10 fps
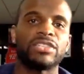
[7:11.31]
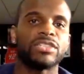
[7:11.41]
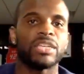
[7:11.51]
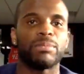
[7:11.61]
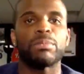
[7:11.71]
you
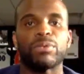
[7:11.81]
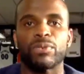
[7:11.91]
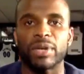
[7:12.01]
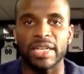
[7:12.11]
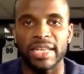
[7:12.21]
see people for
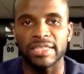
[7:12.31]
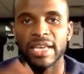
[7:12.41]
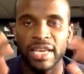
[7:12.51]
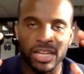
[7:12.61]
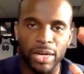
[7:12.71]
what it is,
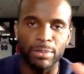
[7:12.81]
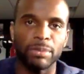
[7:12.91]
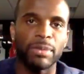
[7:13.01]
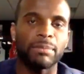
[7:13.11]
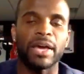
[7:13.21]
you're
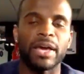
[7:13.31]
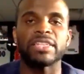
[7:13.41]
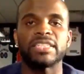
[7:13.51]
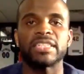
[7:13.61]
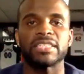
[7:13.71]
make better
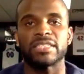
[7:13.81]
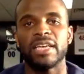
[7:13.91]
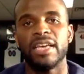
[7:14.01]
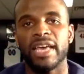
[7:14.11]
decisions.